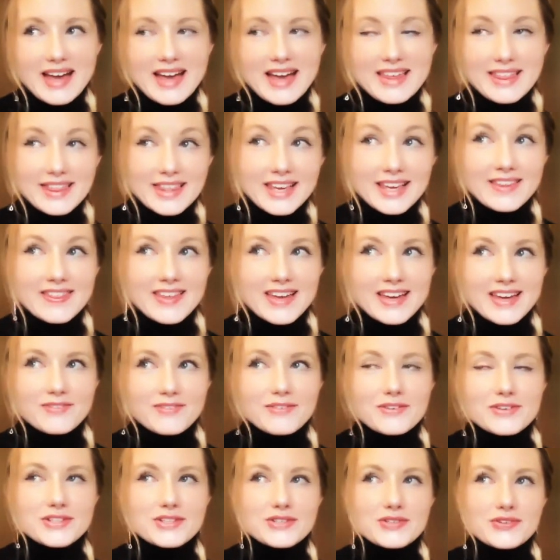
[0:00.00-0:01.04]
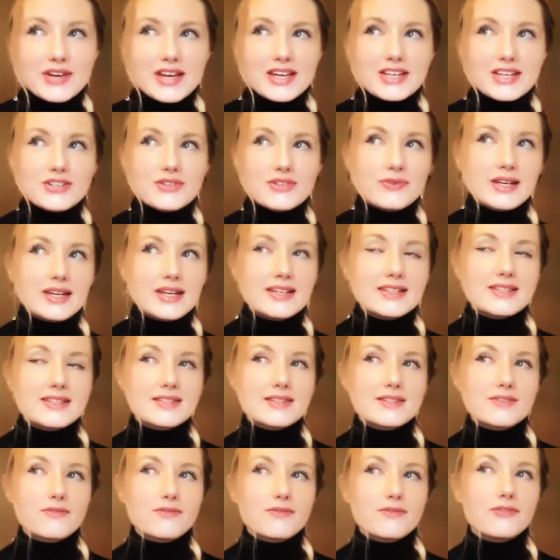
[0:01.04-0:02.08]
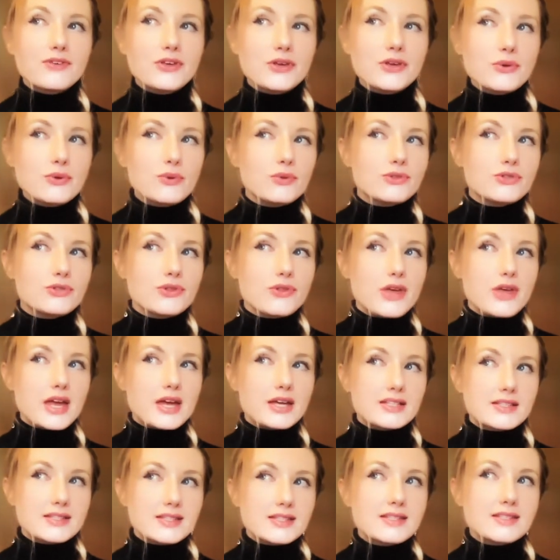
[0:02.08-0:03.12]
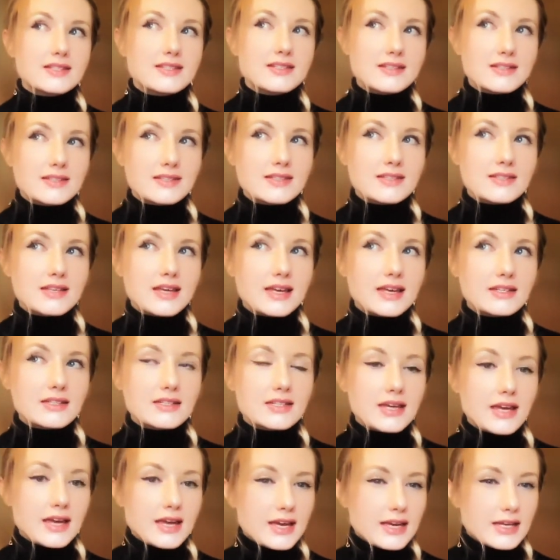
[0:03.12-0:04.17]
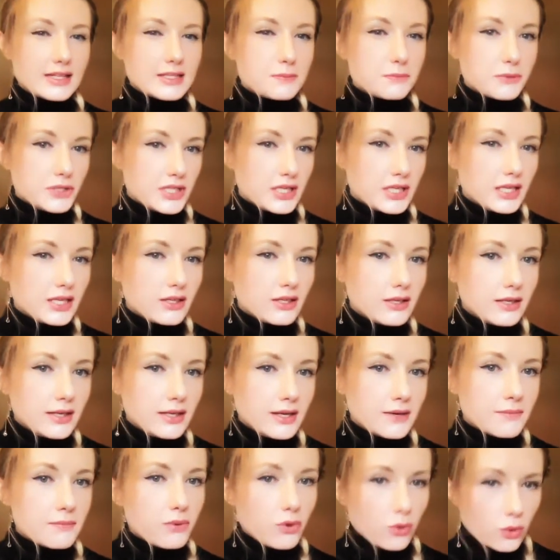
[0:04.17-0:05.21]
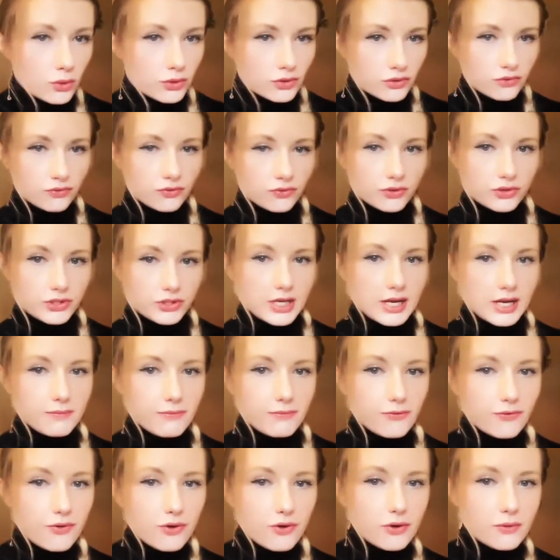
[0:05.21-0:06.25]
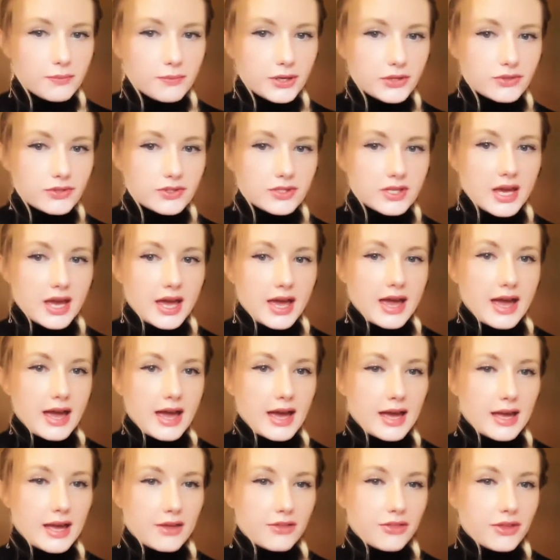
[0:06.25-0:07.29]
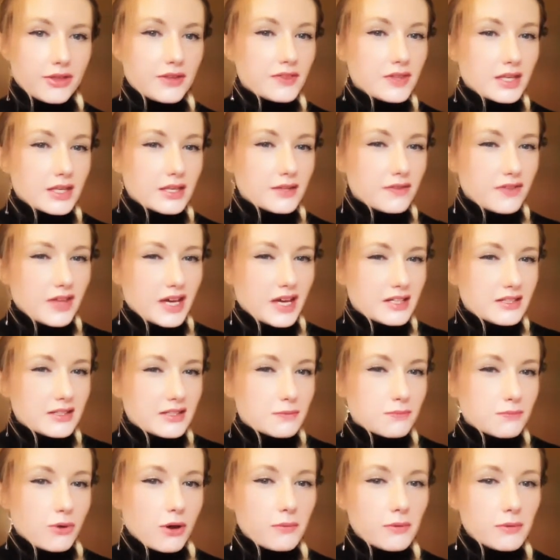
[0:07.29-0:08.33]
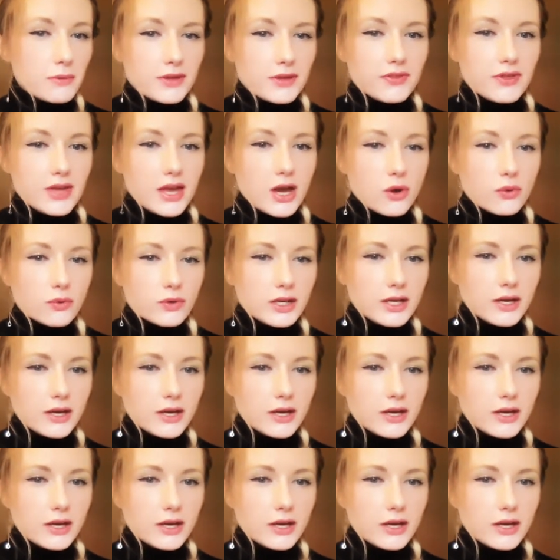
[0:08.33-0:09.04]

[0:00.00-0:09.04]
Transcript: think that frustration really is the fuel to their existence, and it's particularly important for type 4 because I think that it's probably the only